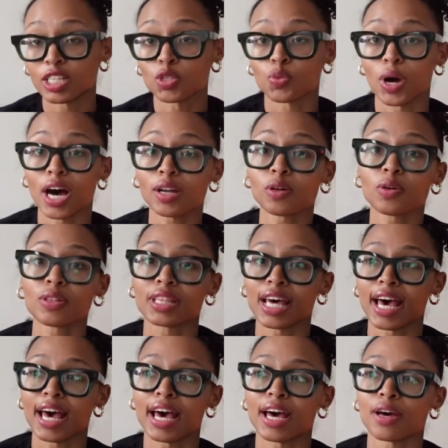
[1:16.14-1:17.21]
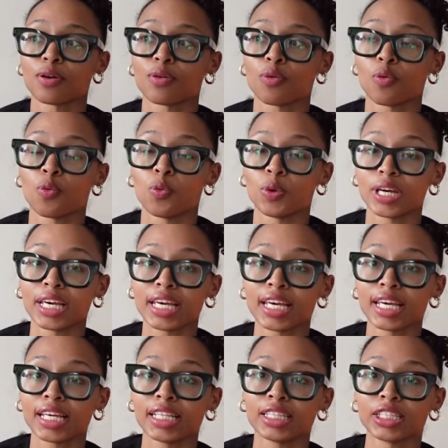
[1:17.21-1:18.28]
swaddle that
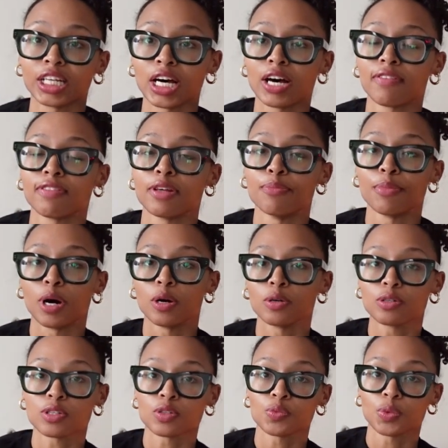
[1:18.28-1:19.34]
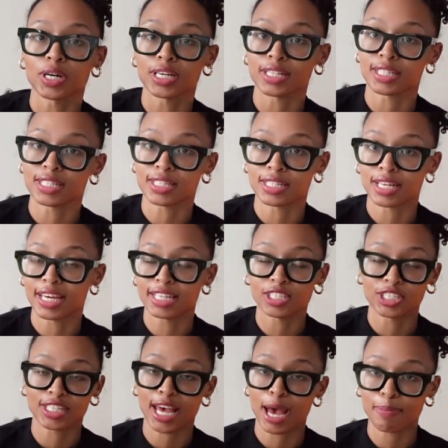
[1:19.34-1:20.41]
we loved the most it
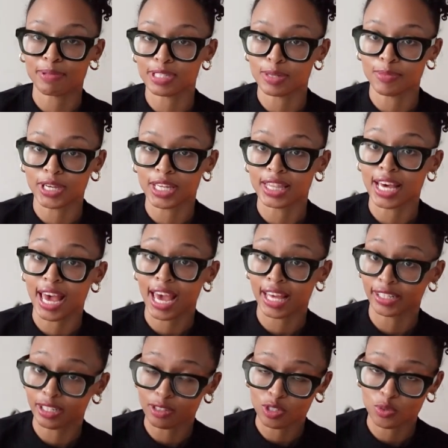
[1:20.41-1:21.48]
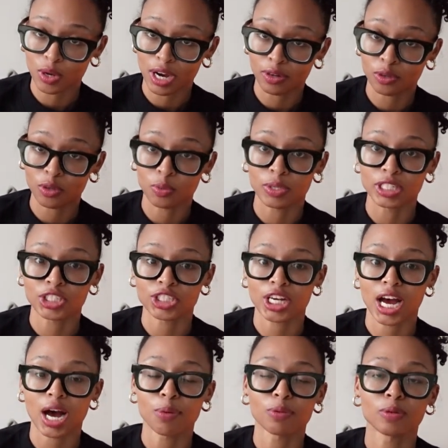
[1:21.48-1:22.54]
just happened to be the Halo swaddle, which
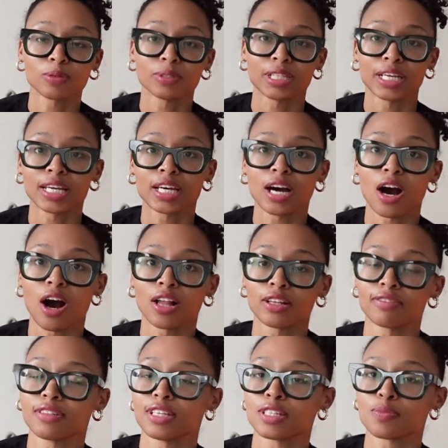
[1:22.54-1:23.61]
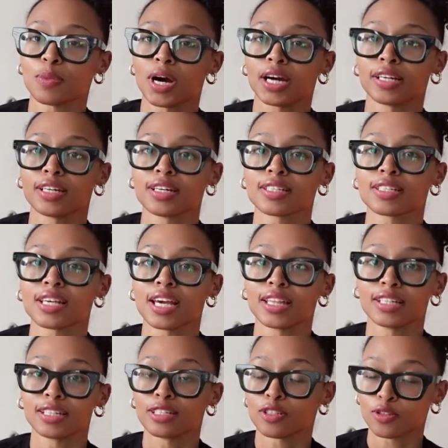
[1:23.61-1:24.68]
I will link all of these products in
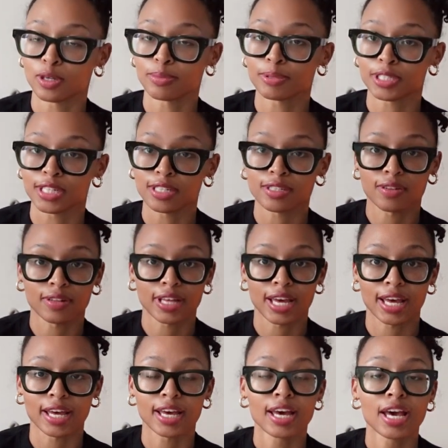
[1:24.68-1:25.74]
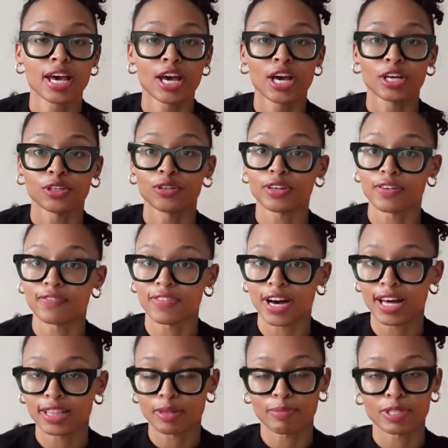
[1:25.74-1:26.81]
the description so that you can
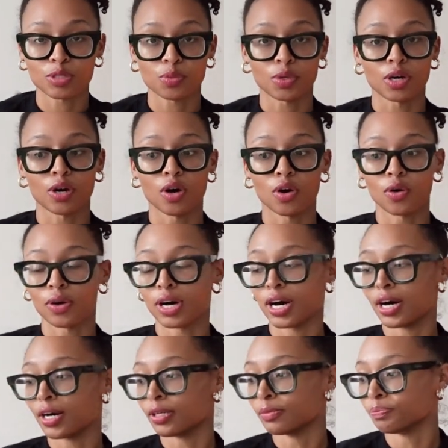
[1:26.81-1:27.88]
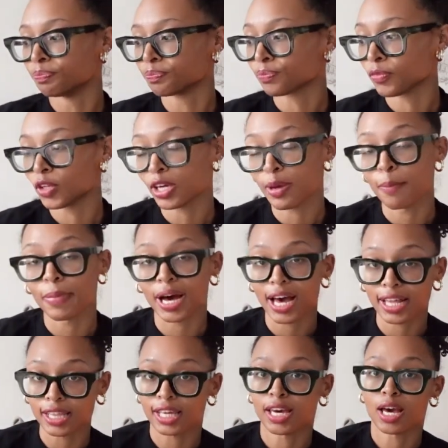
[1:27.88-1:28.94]
find them as well. You can
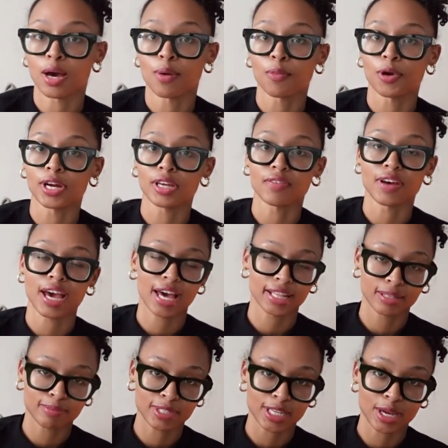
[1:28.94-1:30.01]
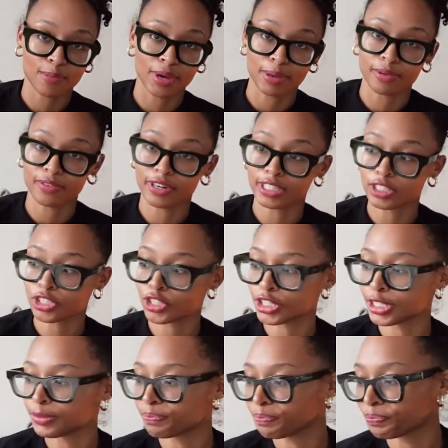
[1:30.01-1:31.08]
buy them or even add them to your baby
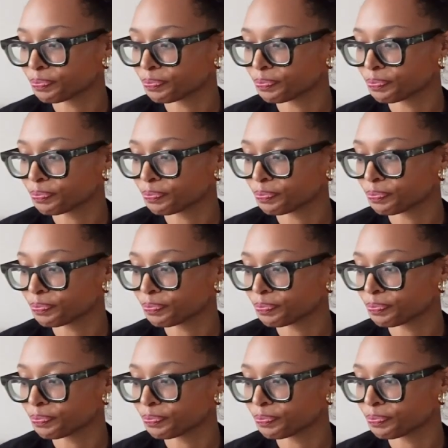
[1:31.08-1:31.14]
registry.